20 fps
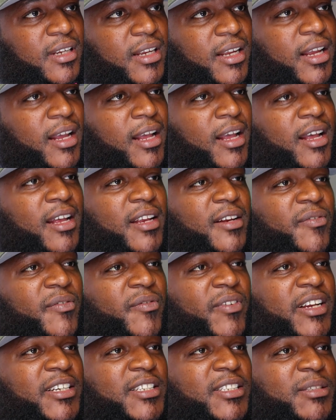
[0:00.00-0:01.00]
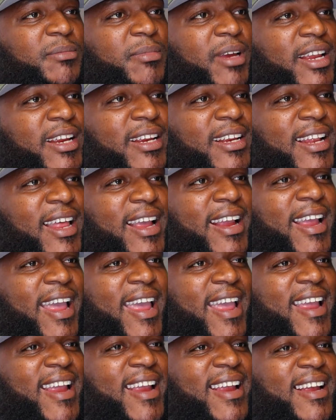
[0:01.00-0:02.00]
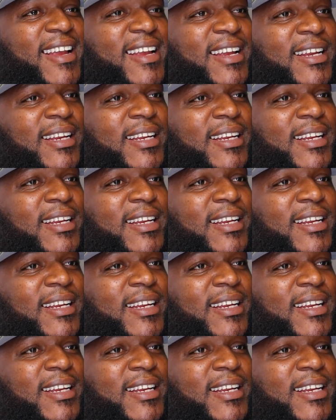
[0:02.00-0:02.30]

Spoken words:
The face is making like, hey.